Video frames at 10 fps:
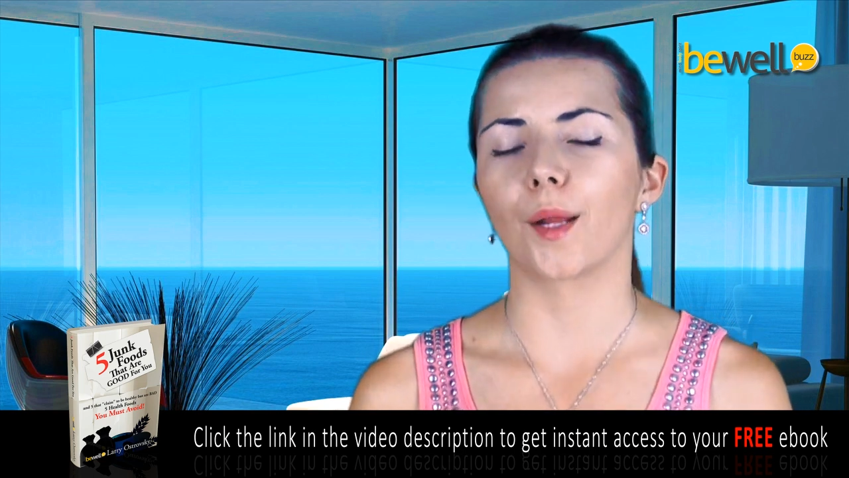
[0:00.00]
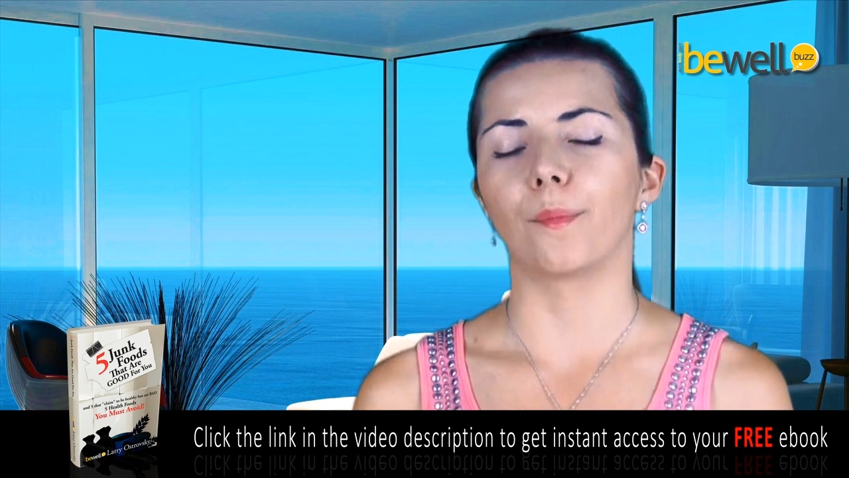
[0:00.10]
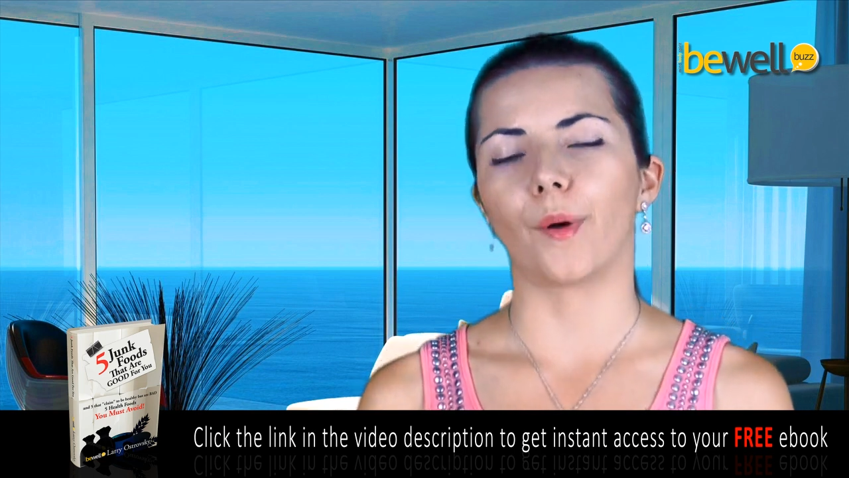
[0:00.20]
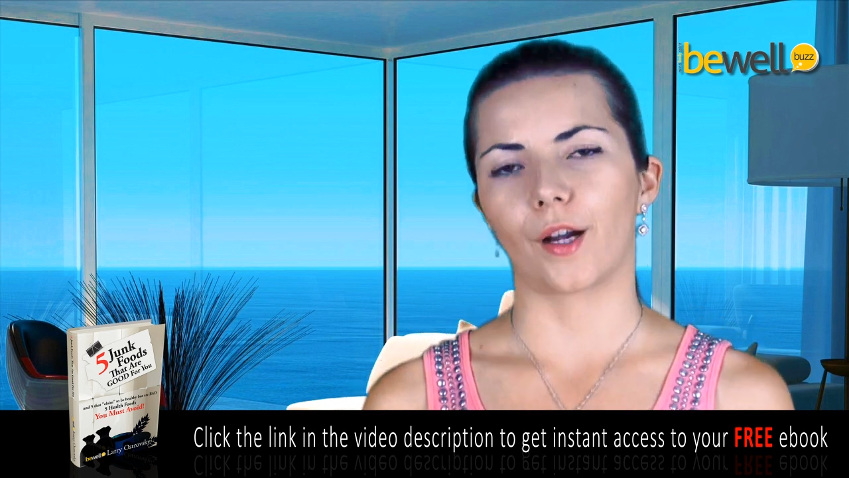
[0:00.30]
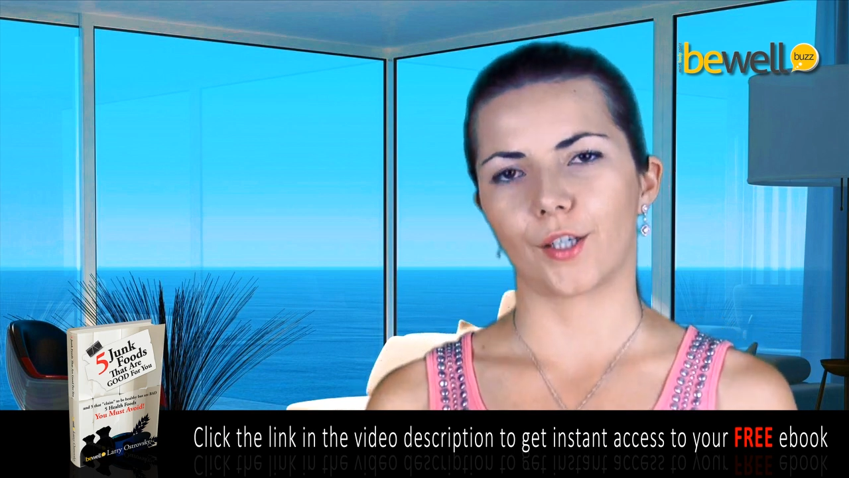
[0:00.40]

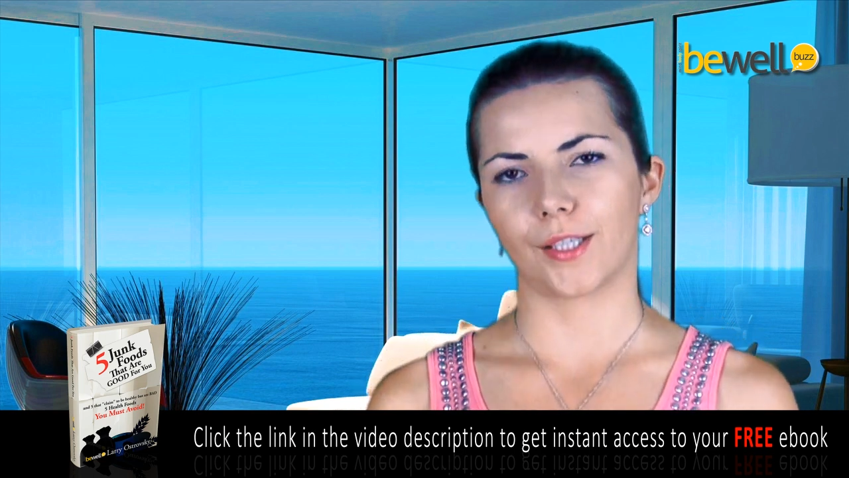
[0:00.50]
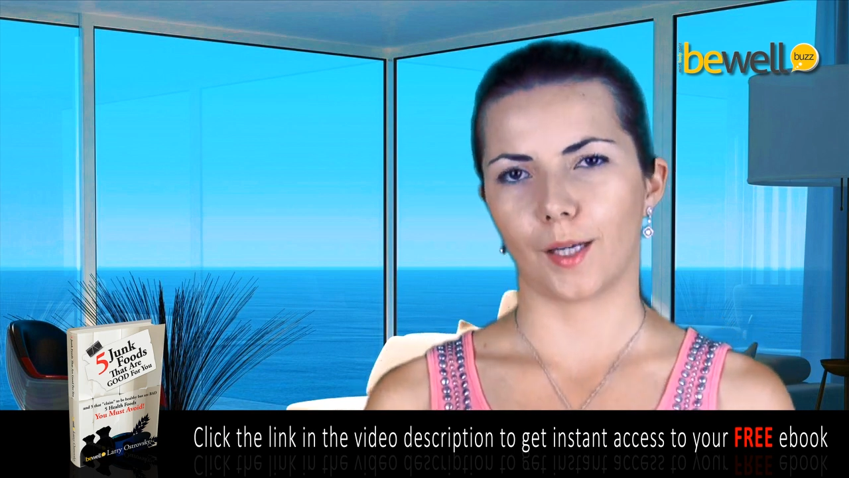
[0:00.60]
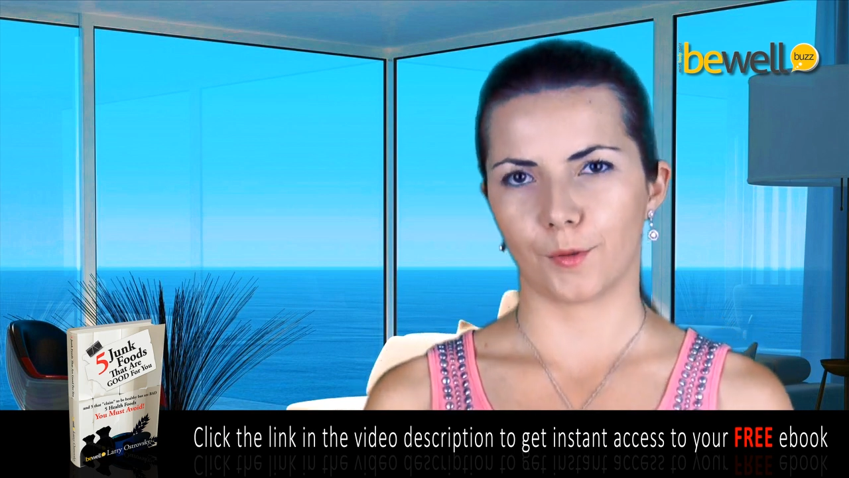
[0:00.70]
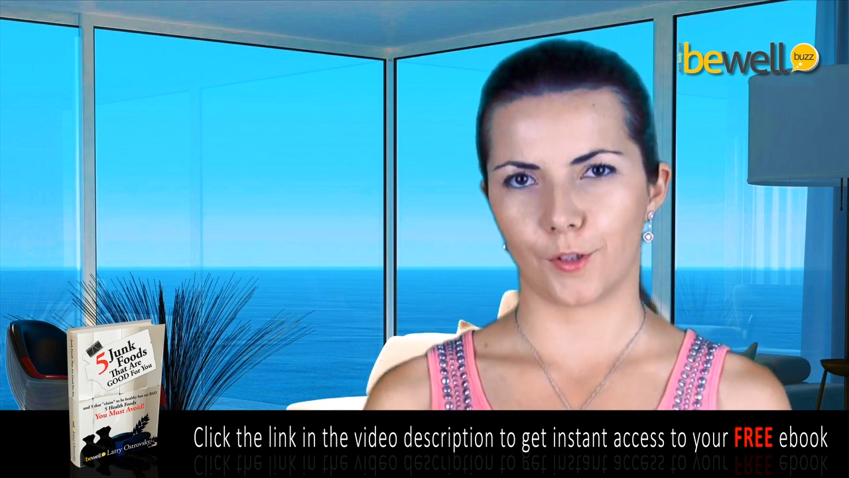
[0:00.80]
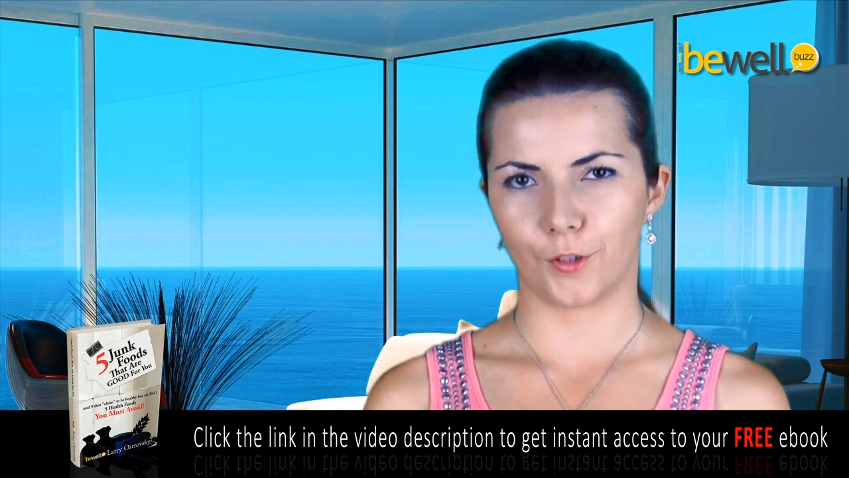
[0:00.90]
and butter
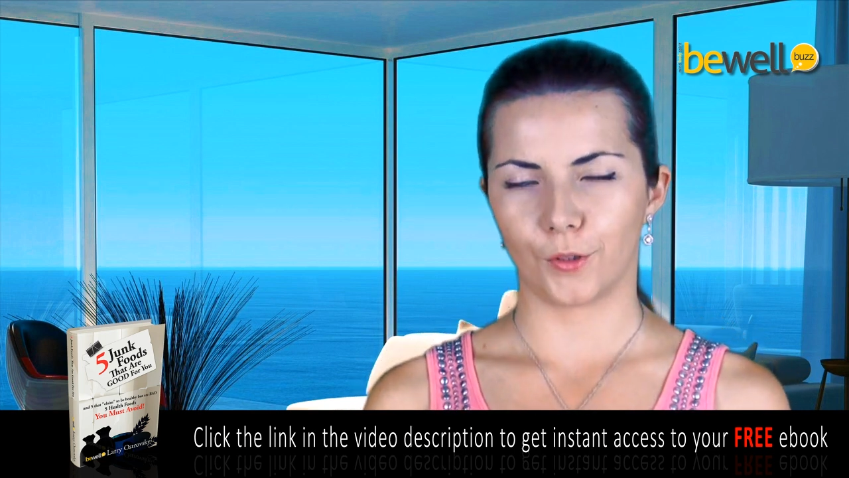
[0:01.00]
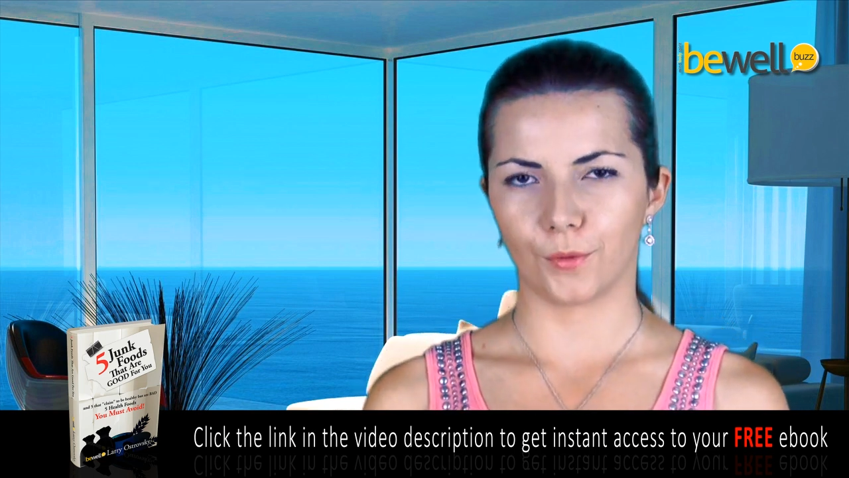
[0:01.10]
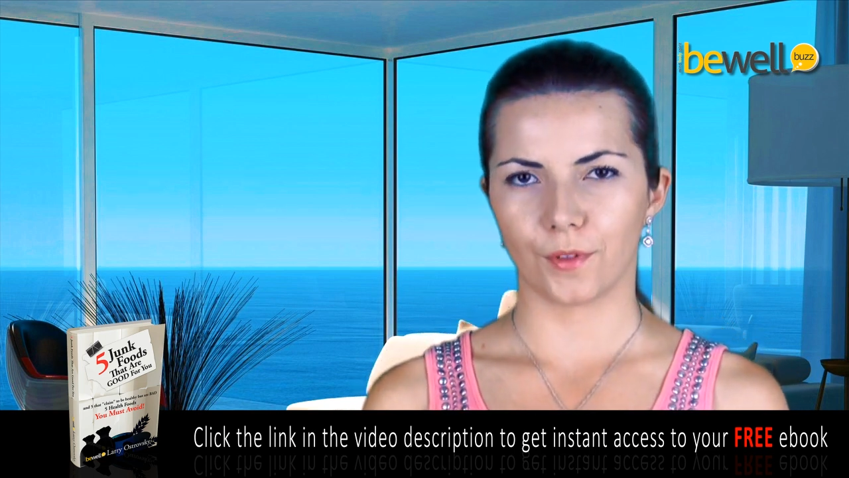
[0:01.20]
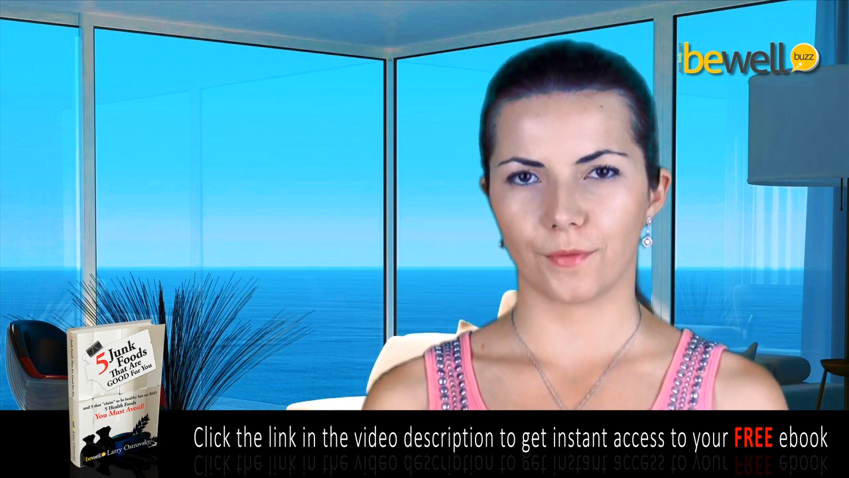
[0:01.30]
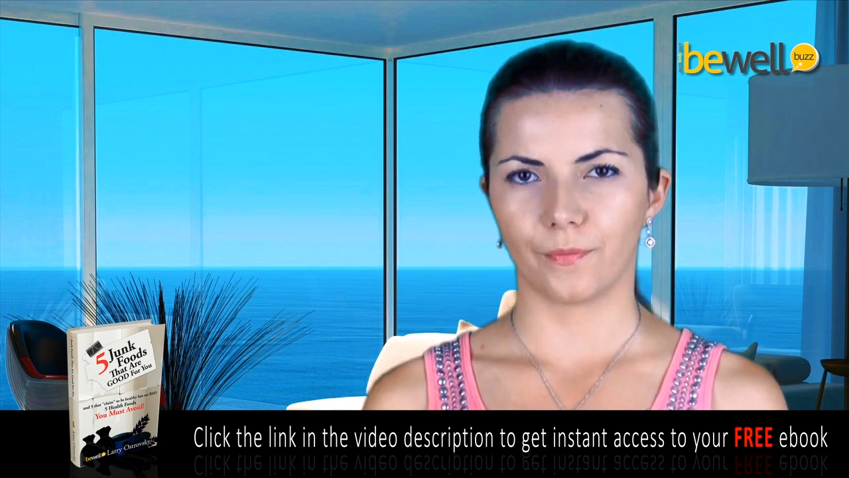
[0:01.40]

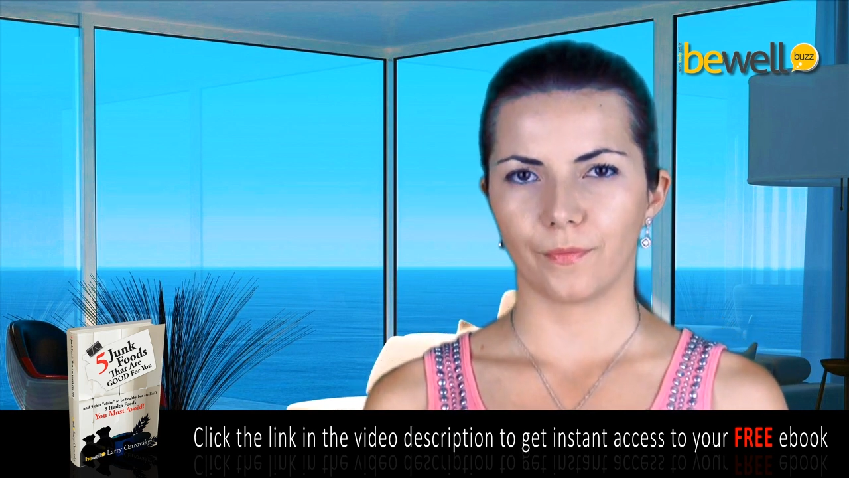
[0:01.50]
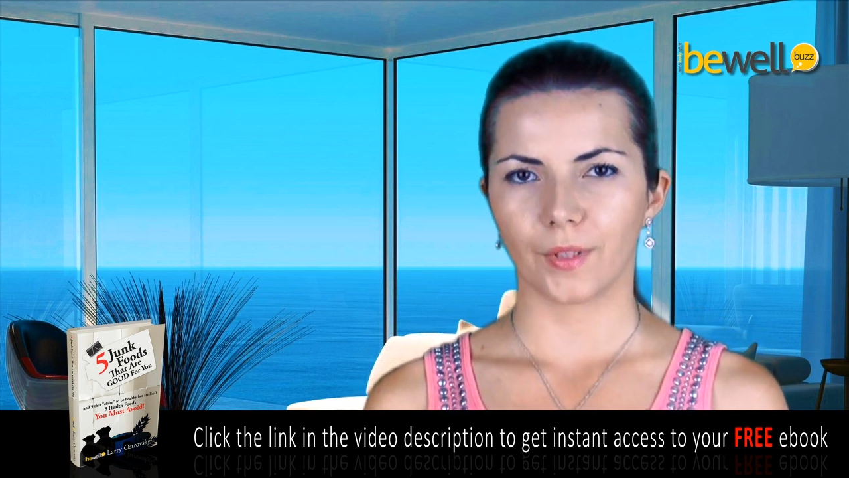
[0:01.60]
substitutes.